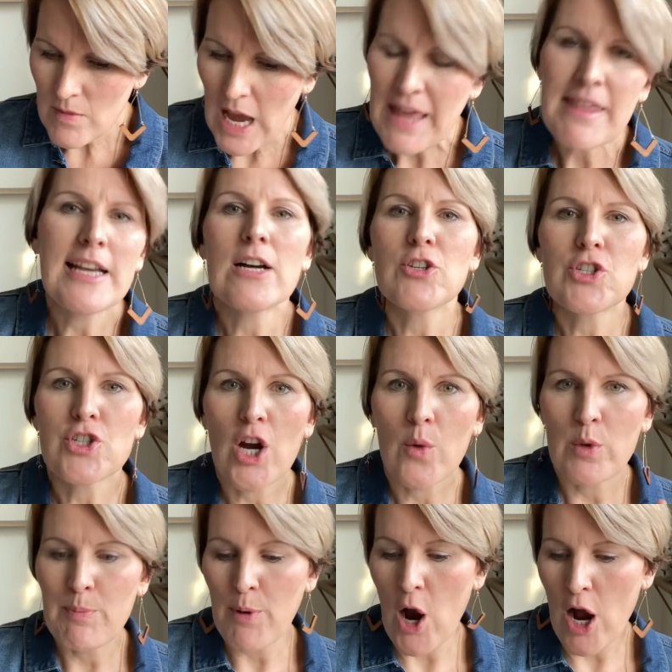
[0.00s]
I think I'll start
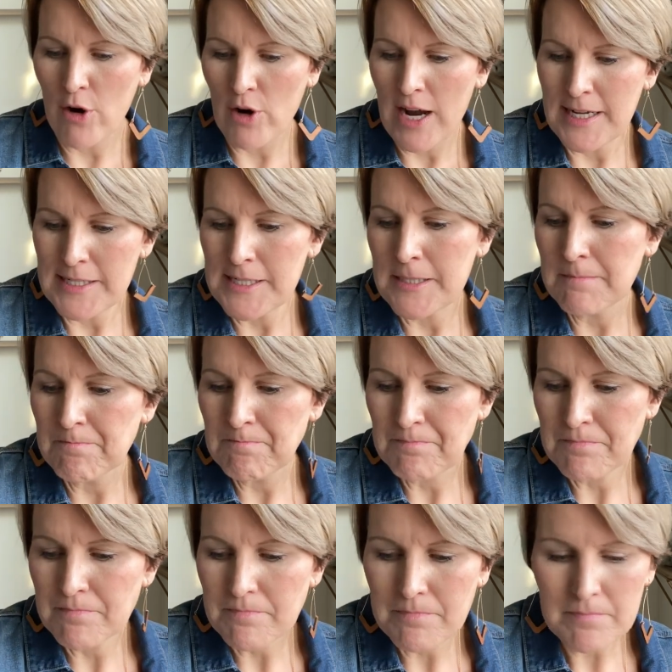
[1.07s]
with progress.
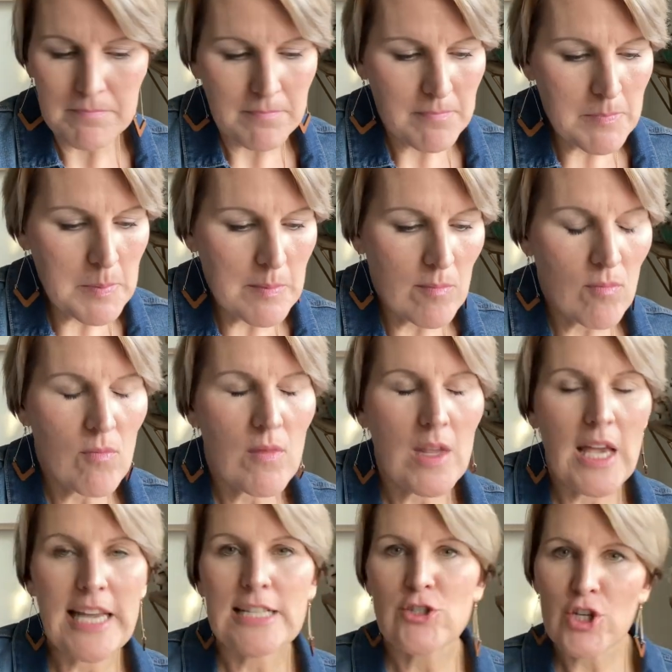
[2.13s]

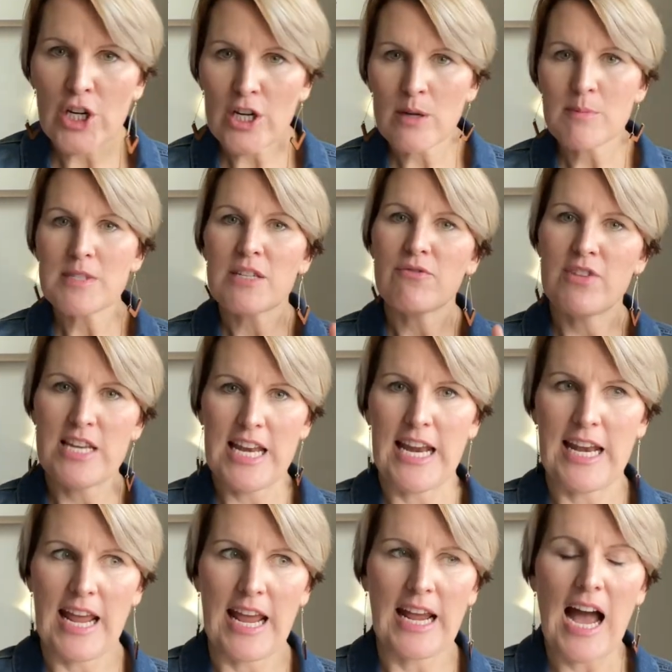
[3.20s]
In terms of
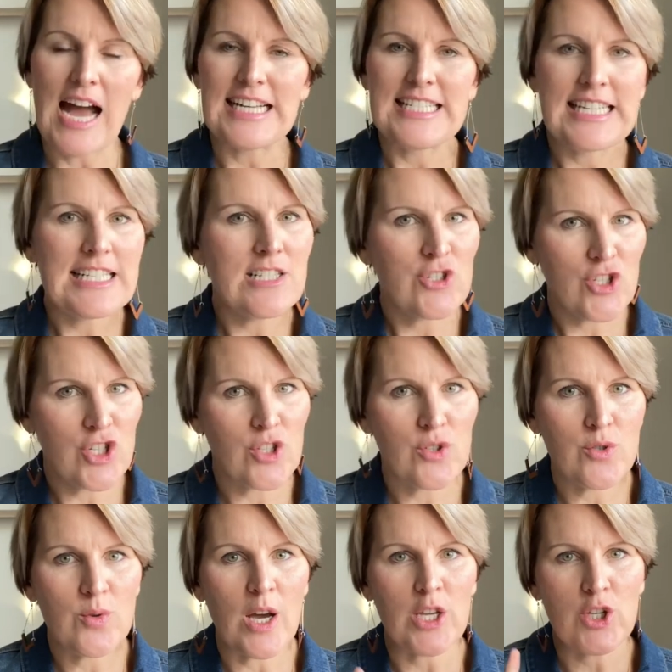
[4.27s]
knitting, I didn't
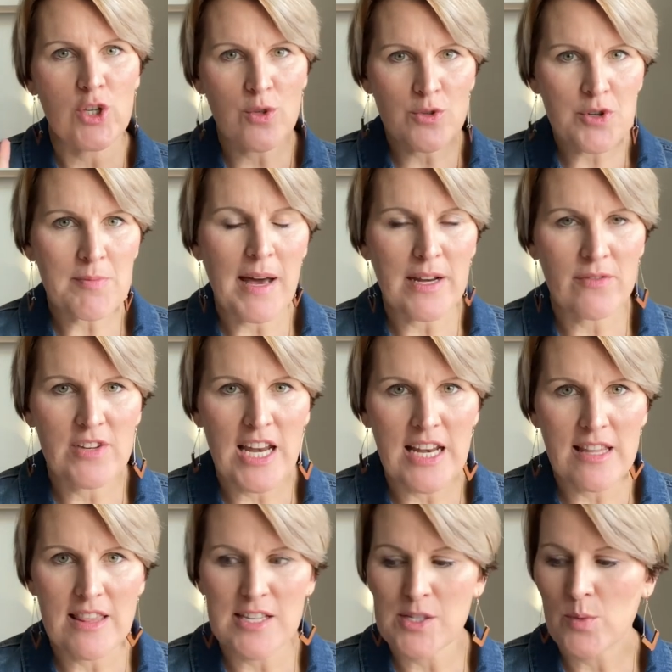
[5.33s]
do a huge amount of
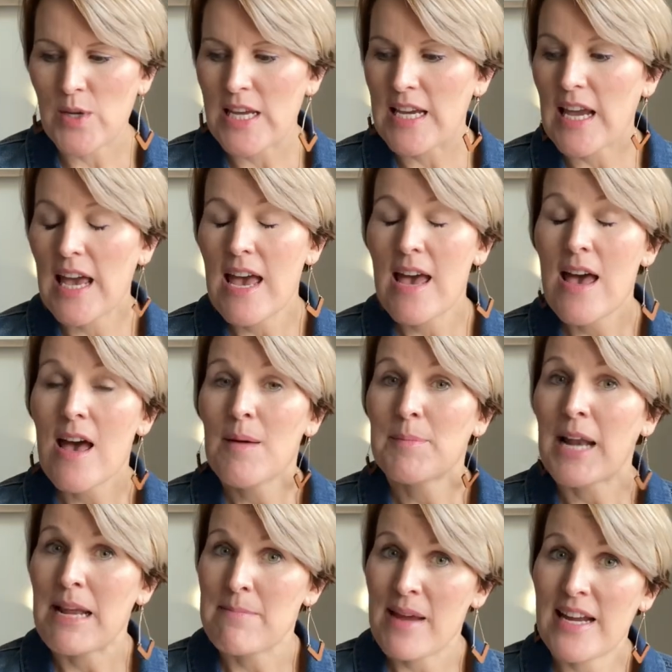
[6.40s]
knitting this week, but
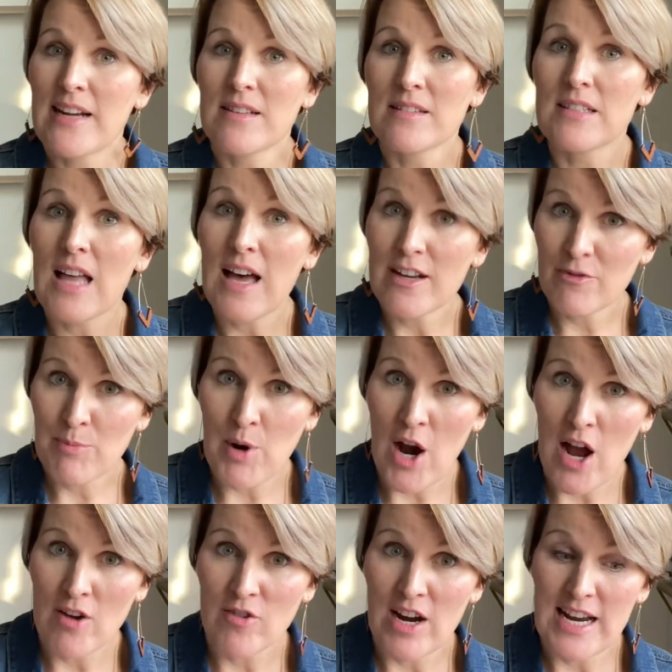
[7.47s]
I made a lot of
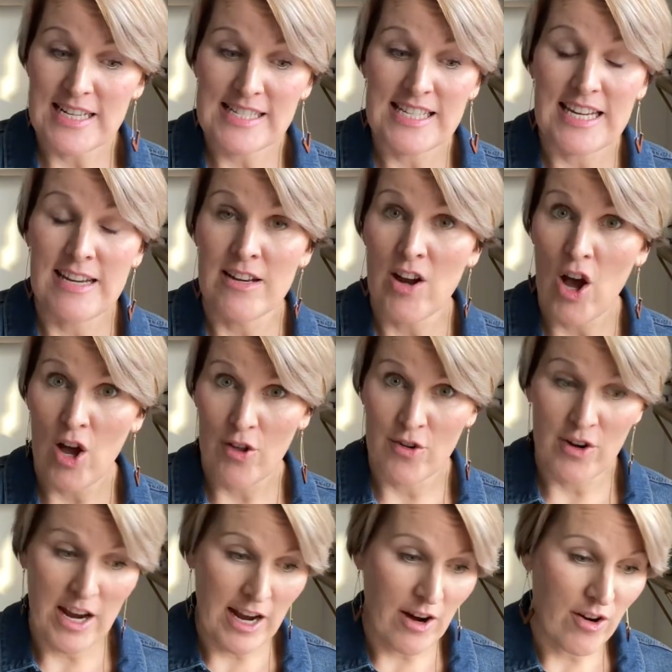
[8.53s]
progress in
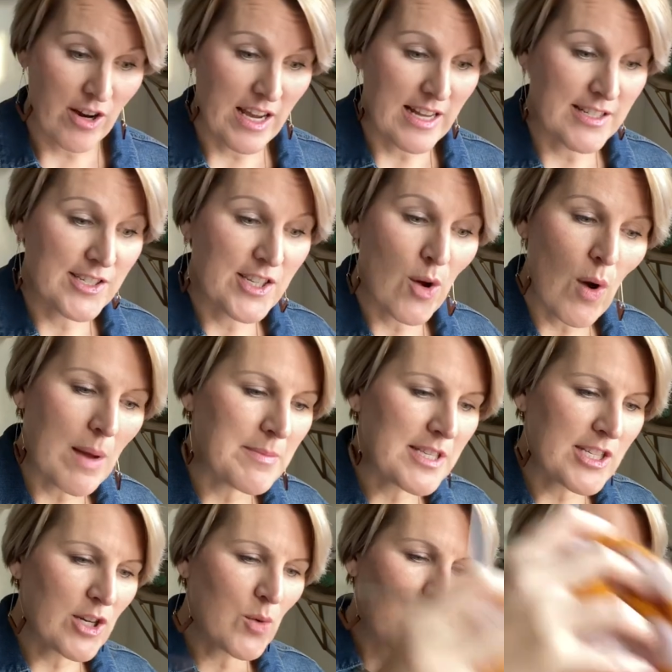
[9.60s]
other areas. So I'm
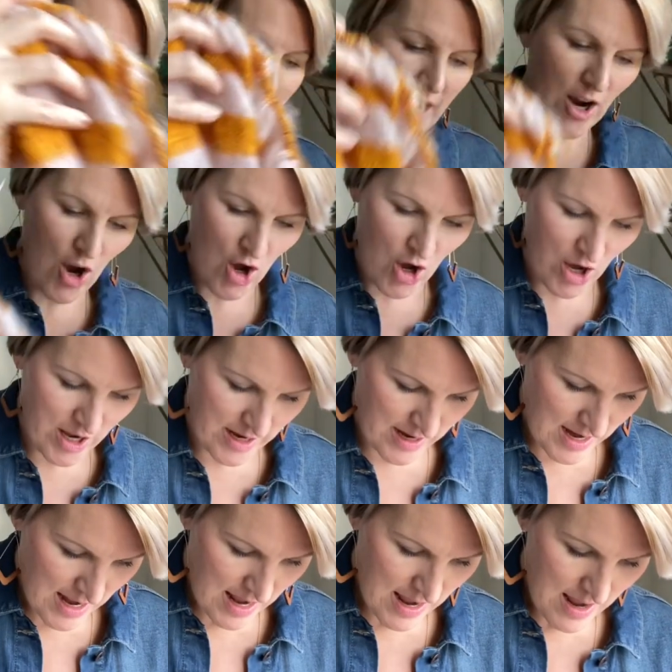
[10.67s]
still working on
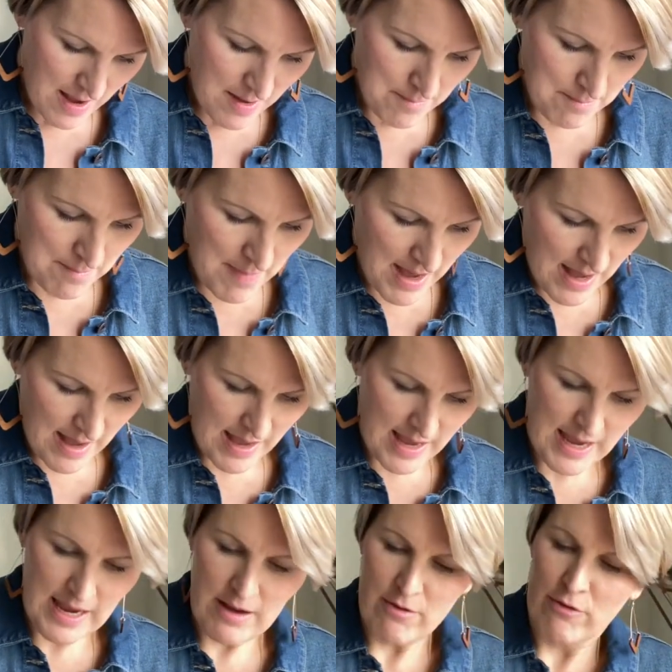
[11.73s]

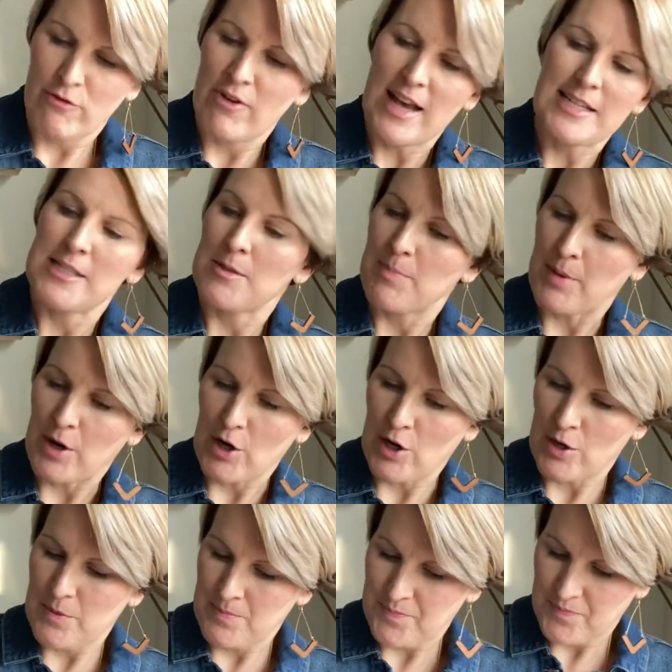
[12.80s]
my
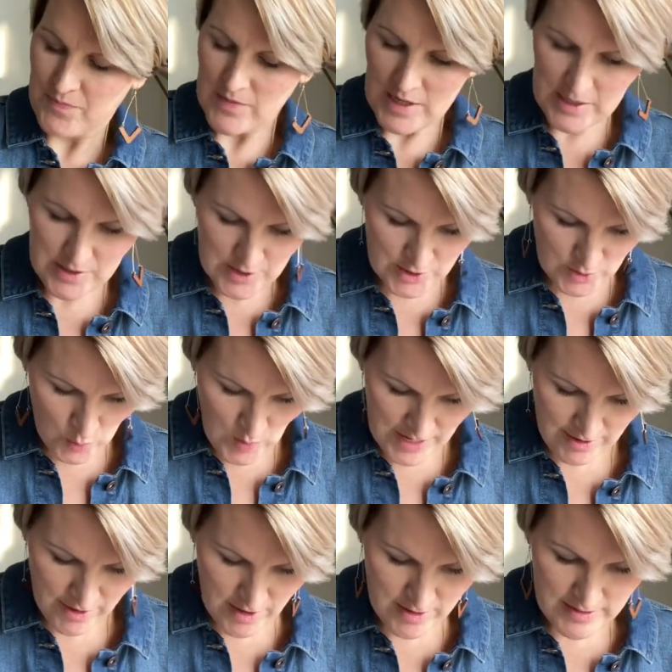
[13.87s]
Vesper
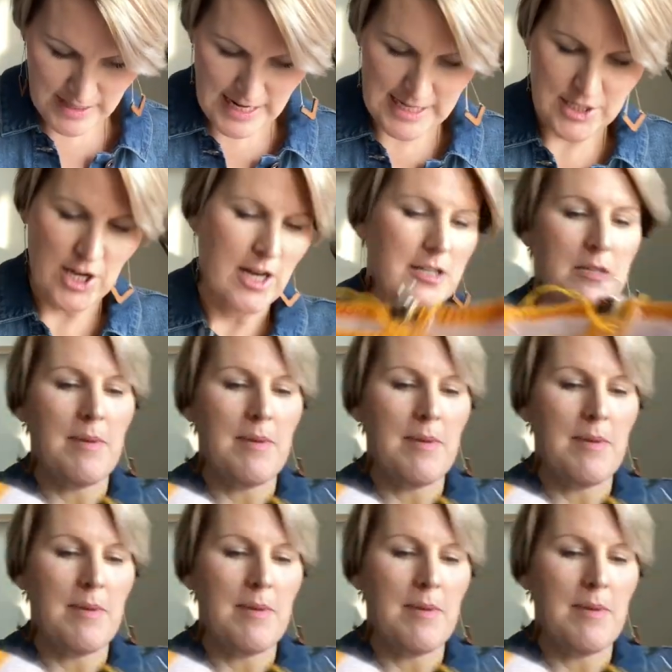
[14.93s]
sweater that I talked